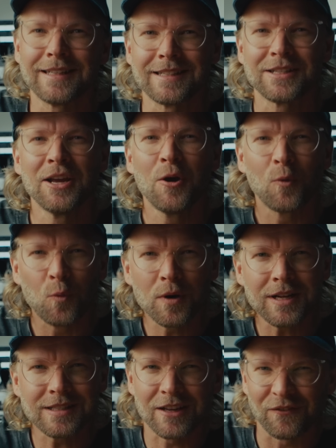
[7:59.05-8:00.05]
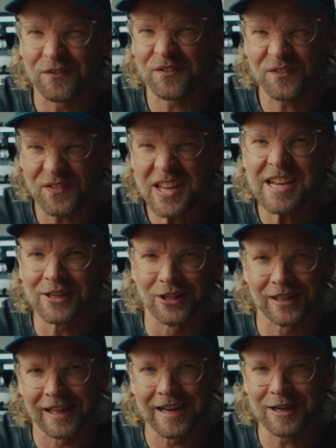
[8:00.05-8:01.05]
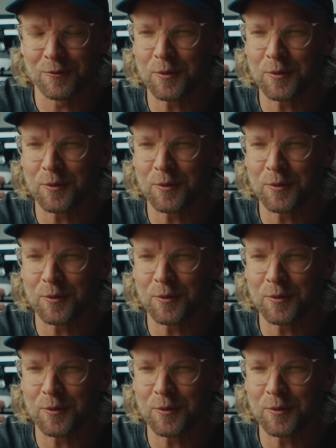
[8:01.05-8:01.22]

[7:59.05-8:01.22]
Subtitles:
is what does it feel like?